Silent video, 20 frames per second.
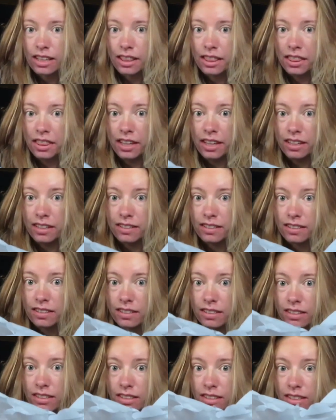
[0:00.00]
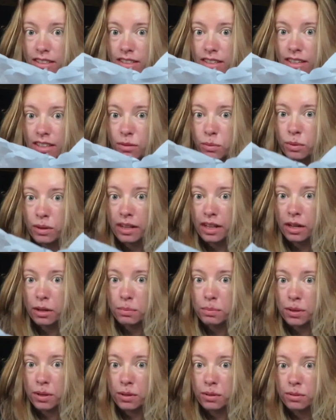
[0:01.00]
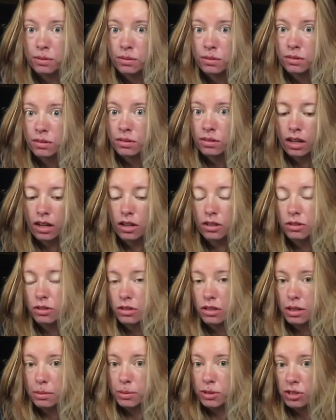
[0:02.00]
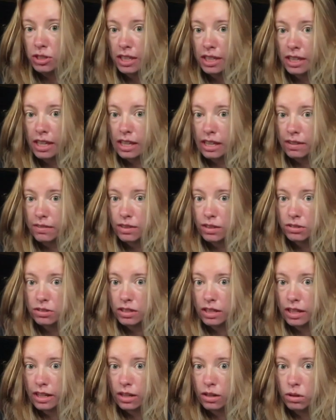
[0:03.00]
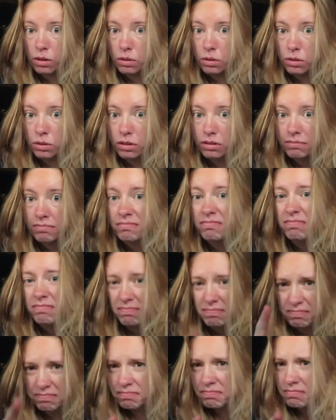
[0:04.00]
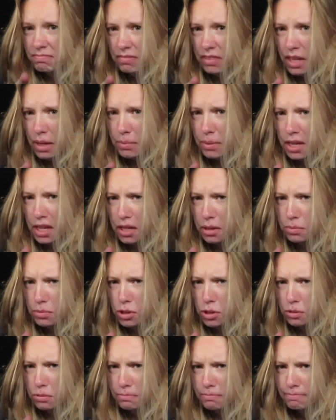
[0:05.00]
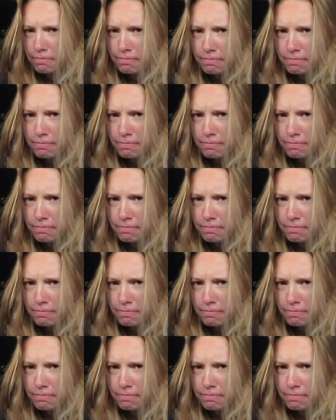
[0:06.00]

this will help you. Also double checking if there's any holes. That might help too.